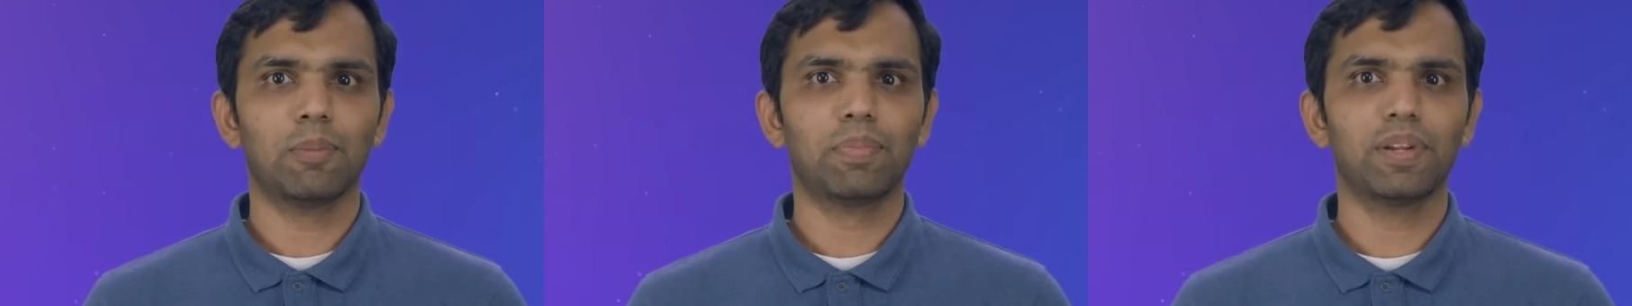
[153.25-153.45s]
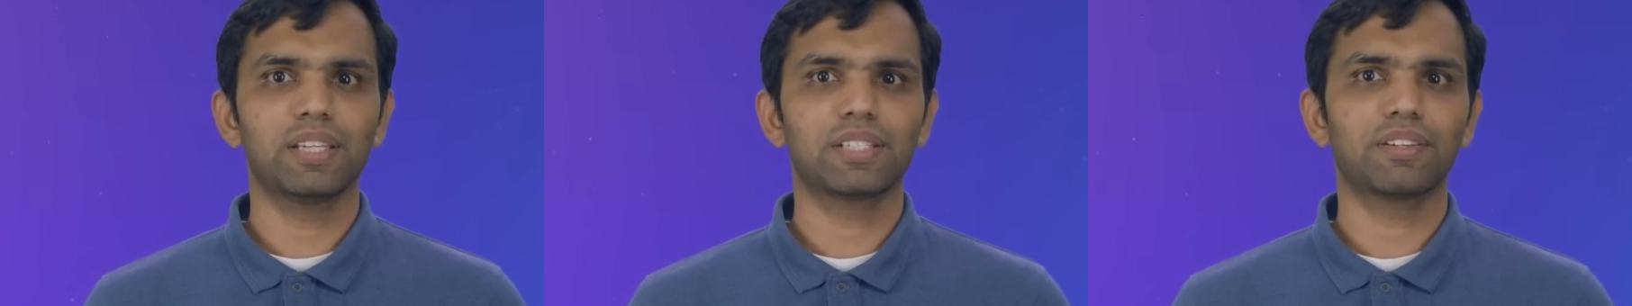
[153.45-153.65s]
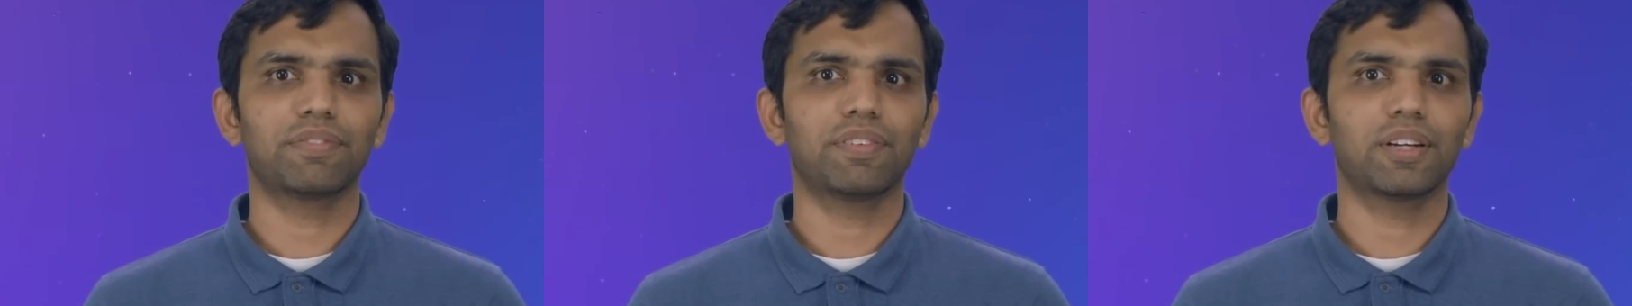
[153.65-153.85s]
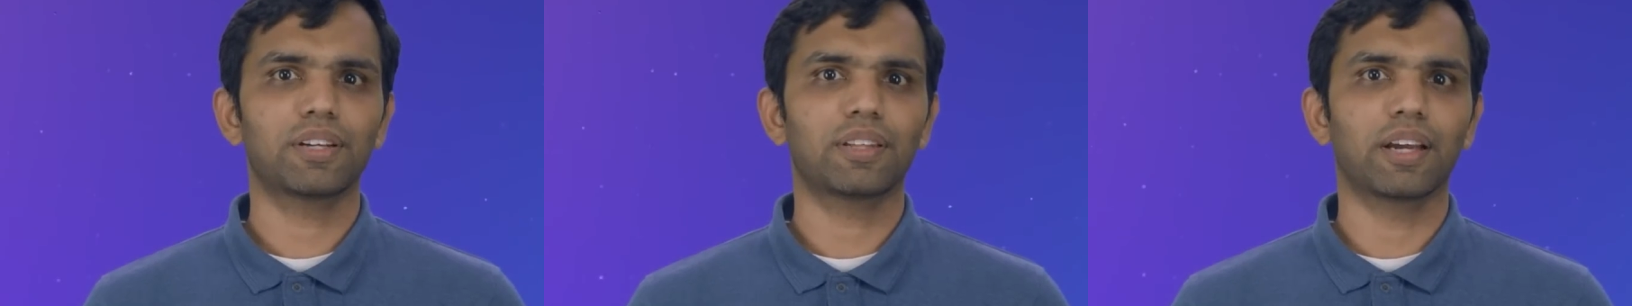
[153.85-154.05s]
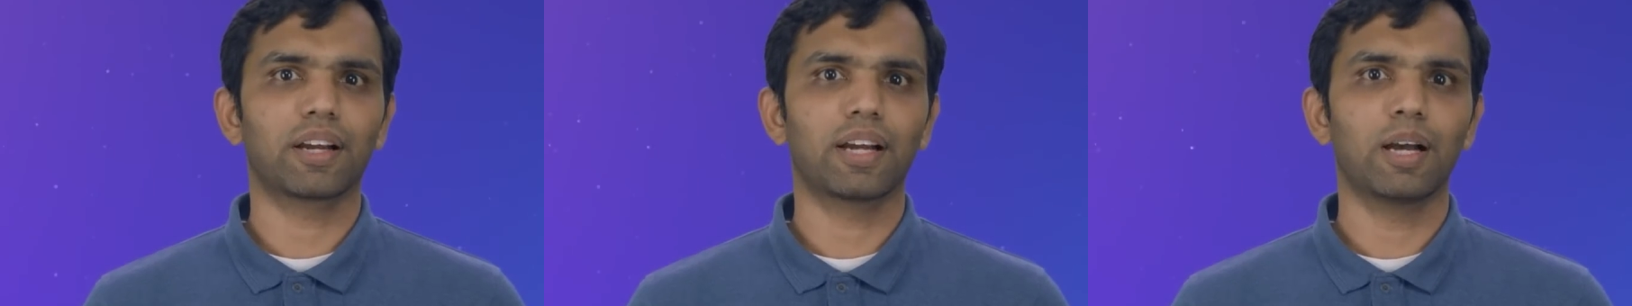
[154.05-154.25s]
Please refer to
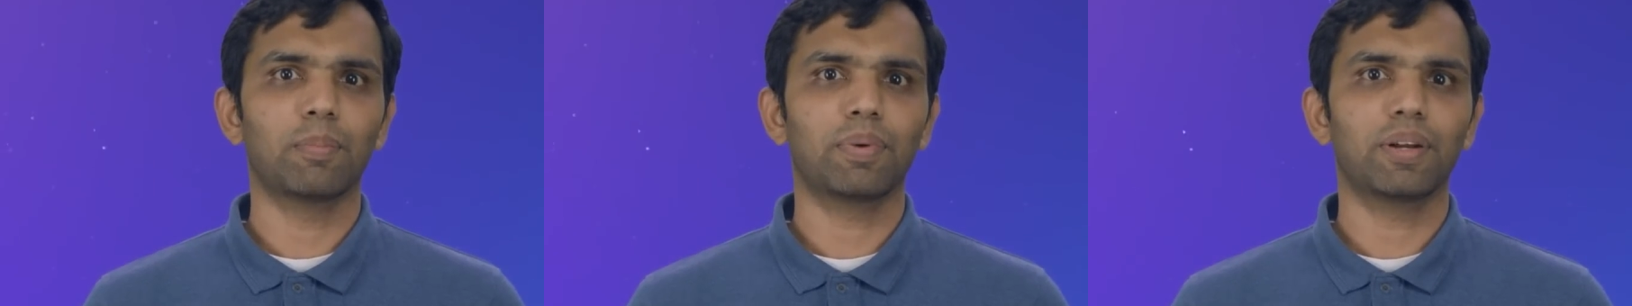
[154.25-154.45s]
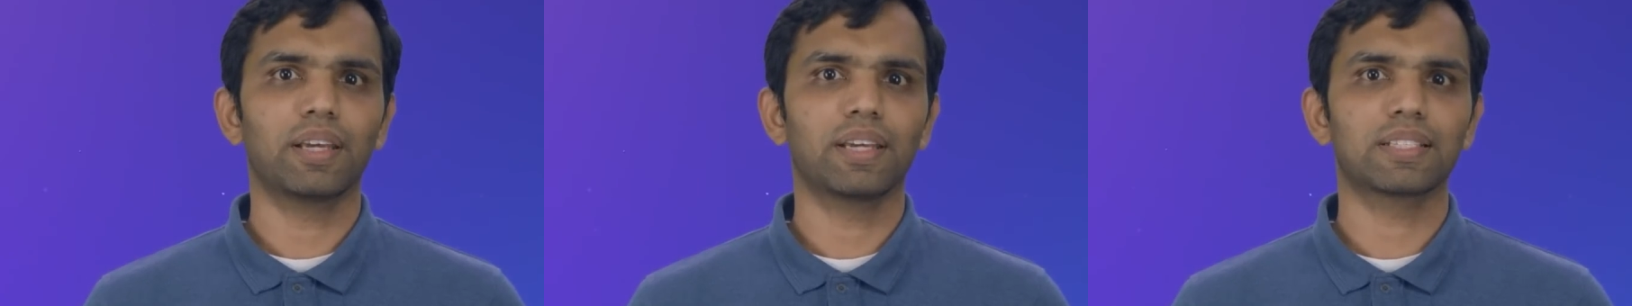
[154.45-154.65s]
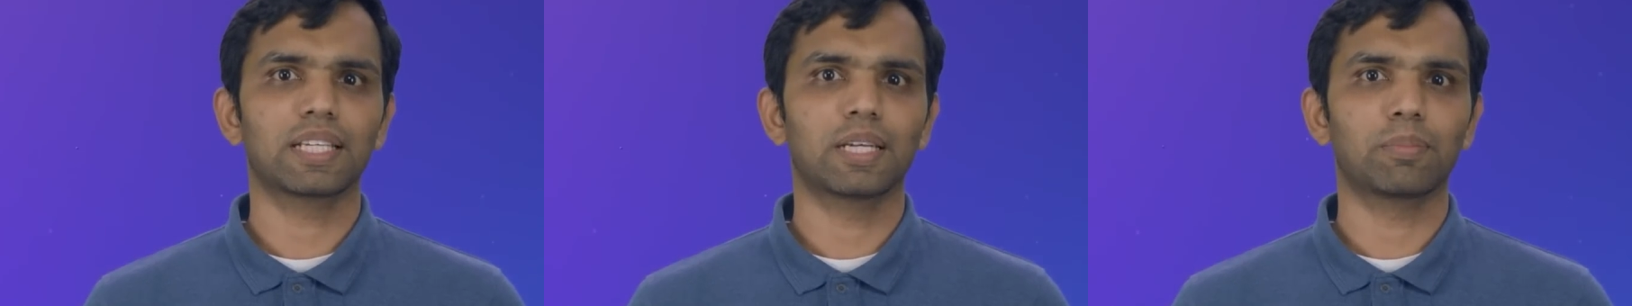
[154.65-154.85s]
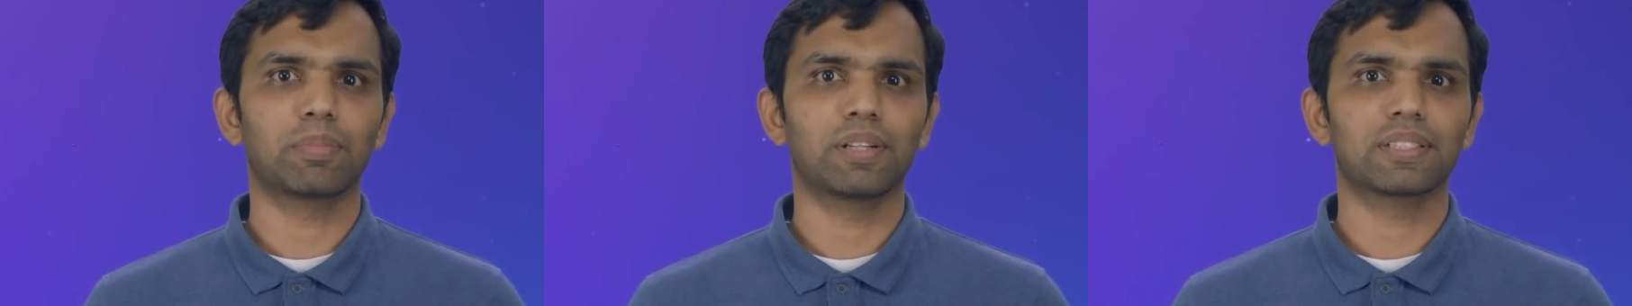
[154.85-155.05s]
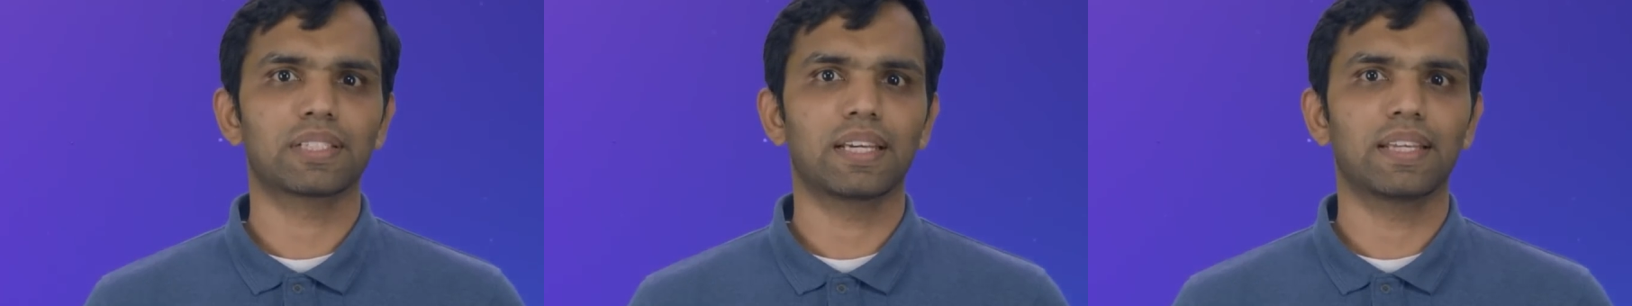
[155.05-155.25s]
the accompanying samples